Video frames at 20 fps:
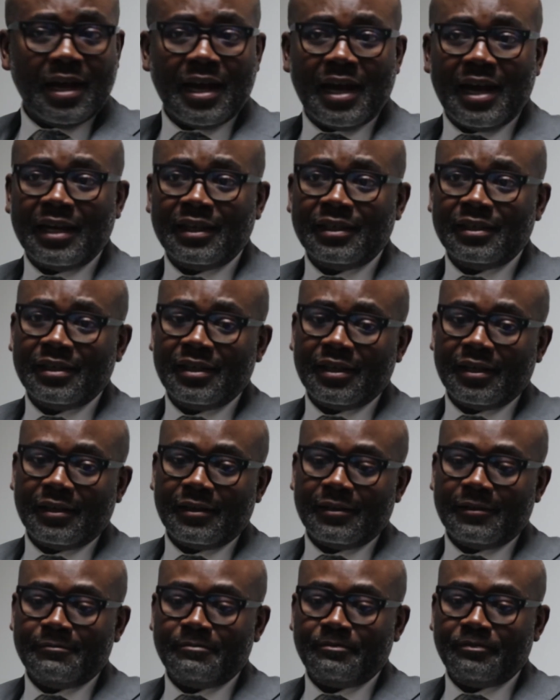And
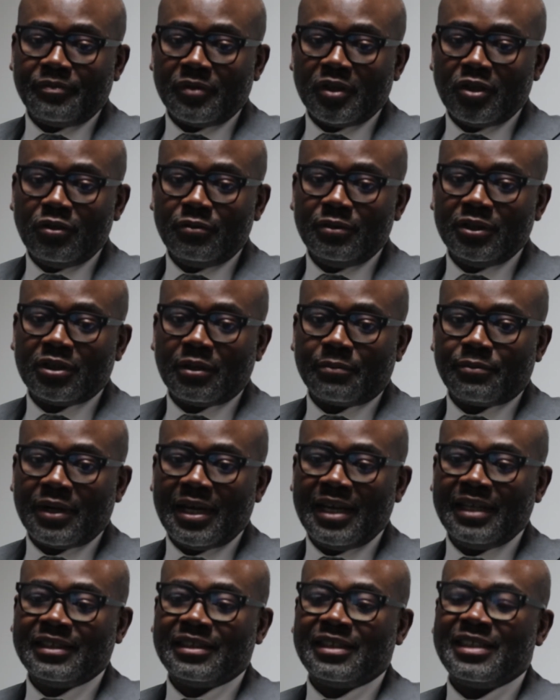you'll be
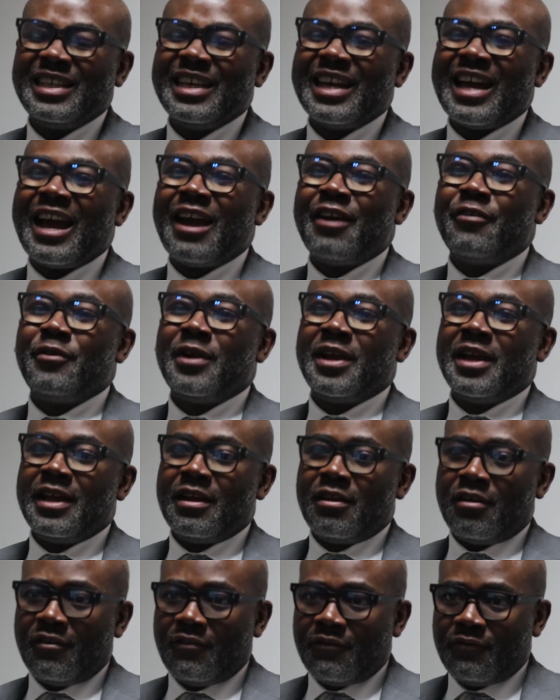surprised the
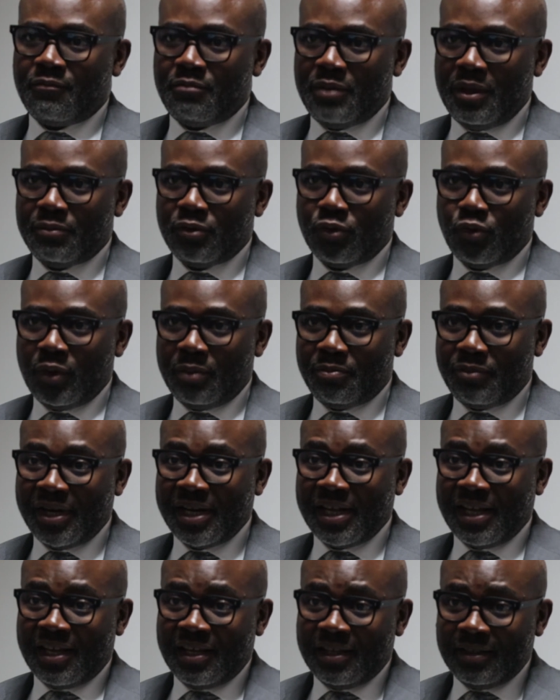array of people we
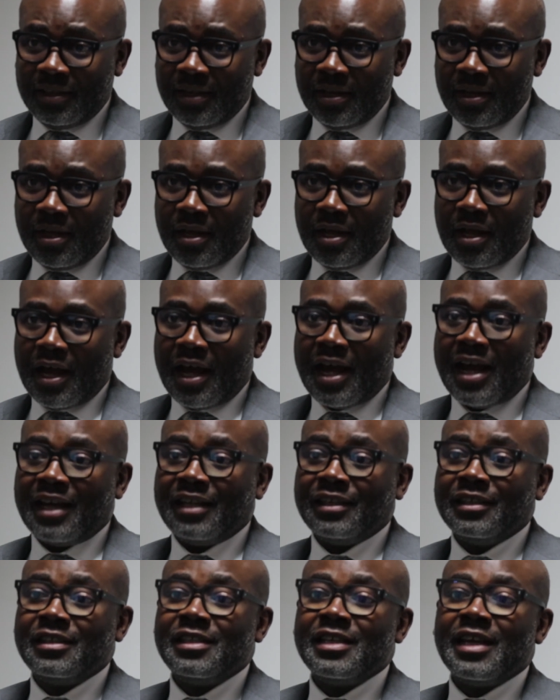bring in
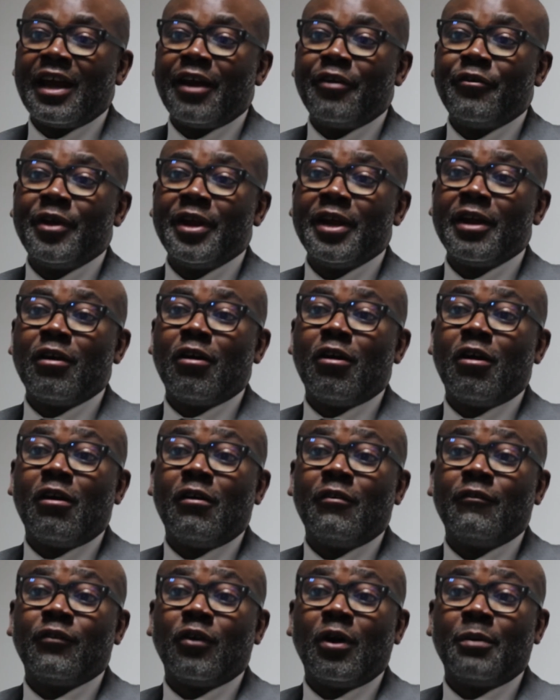and the array
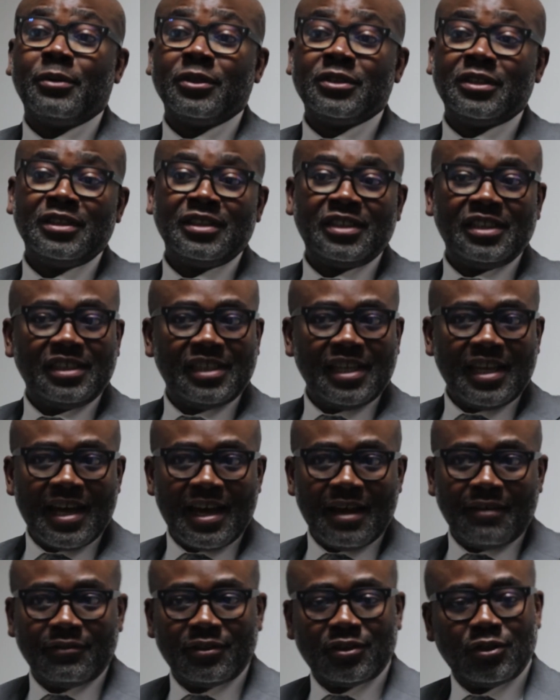of opportunities they
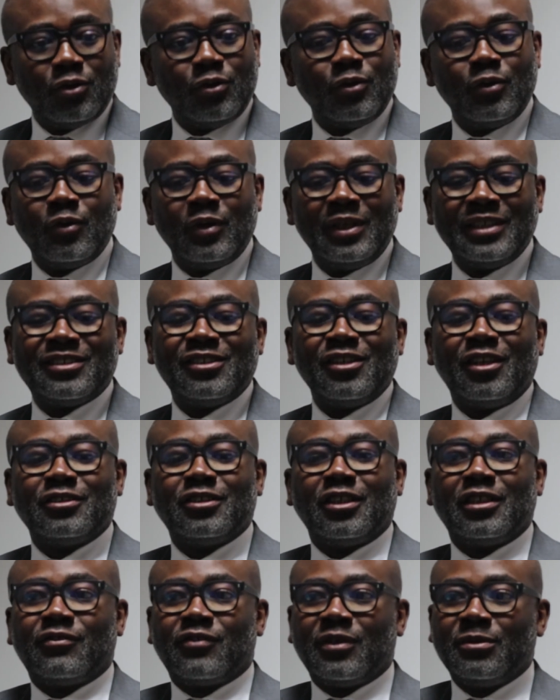have. So it's
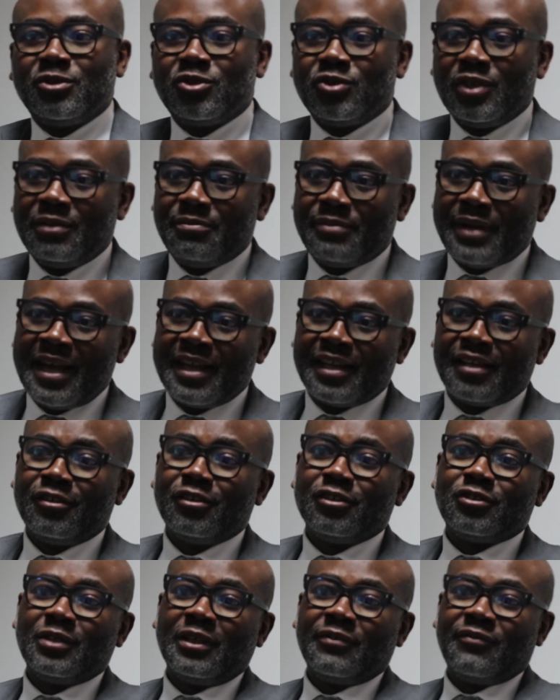not just from straight banking
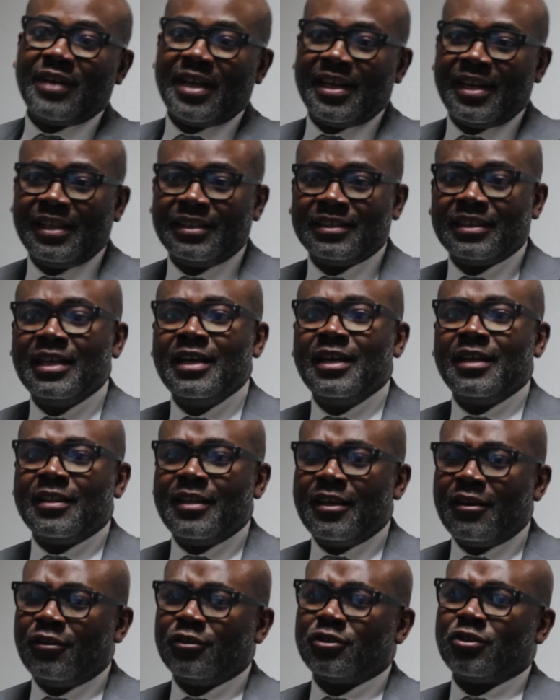or straight finance.
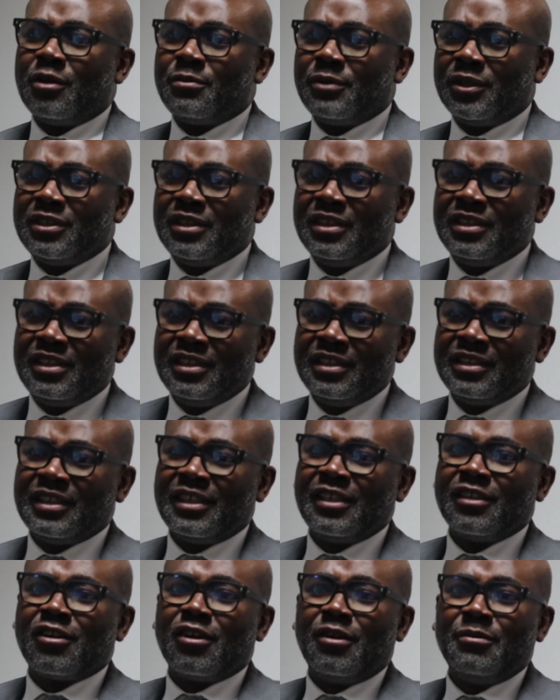There are also opportunities
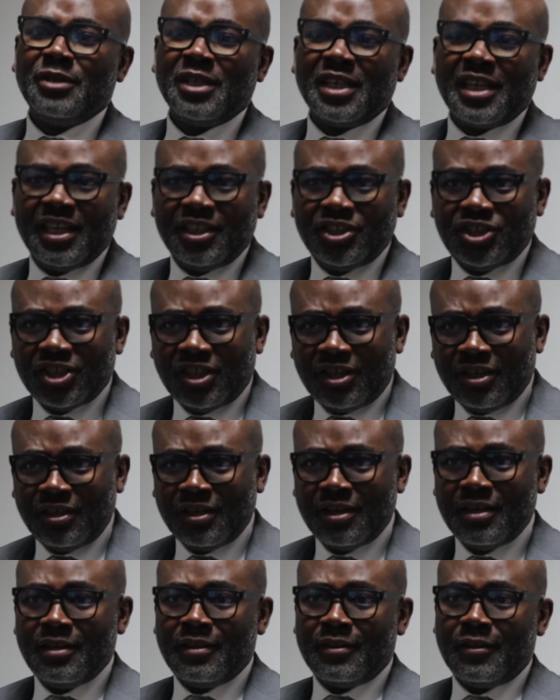in
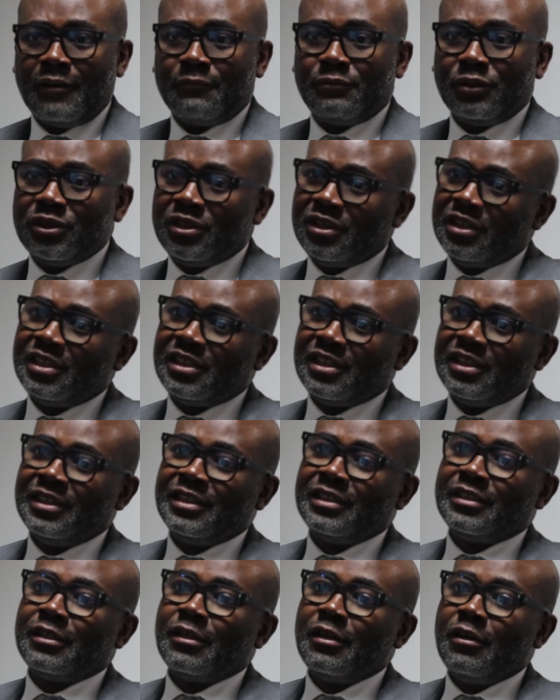communication, there are
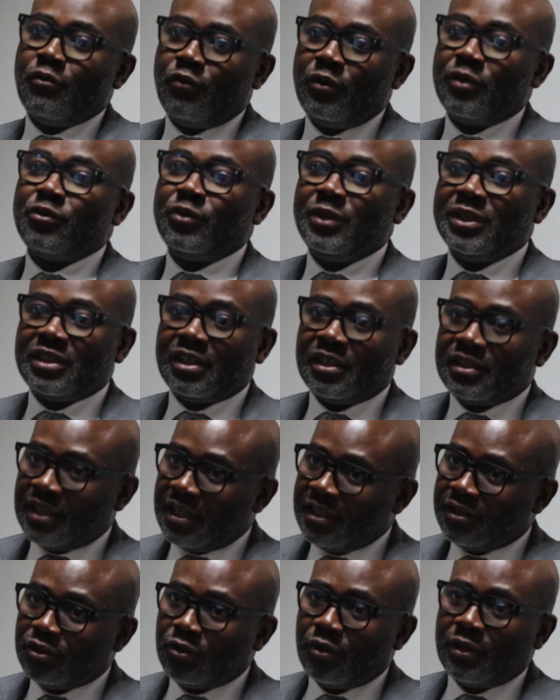opportunities with research,
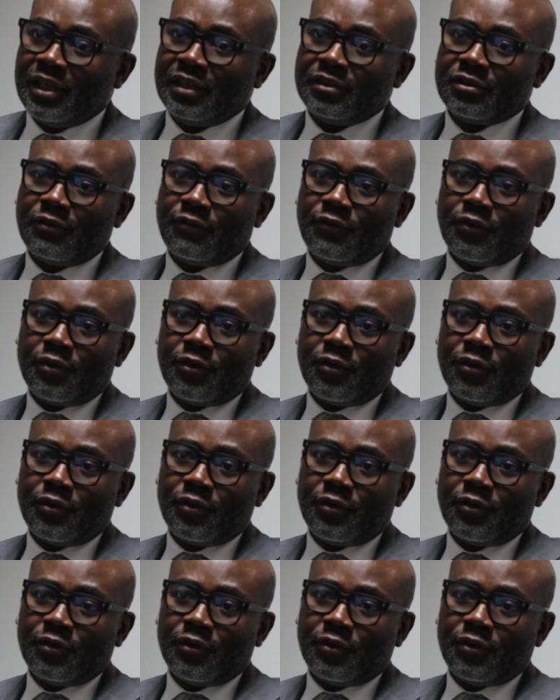and so on and so